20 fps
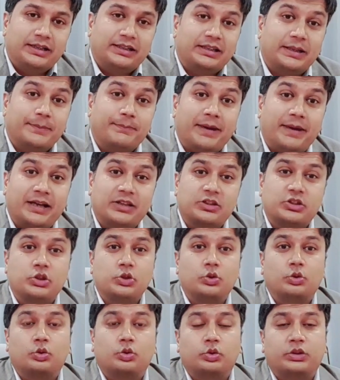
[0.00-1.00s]
They match
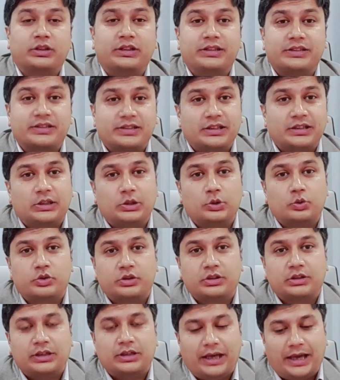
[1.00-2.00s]
you to the
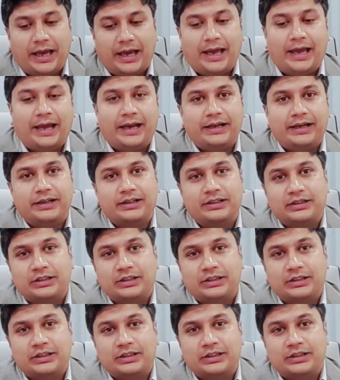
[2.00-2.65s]
institution and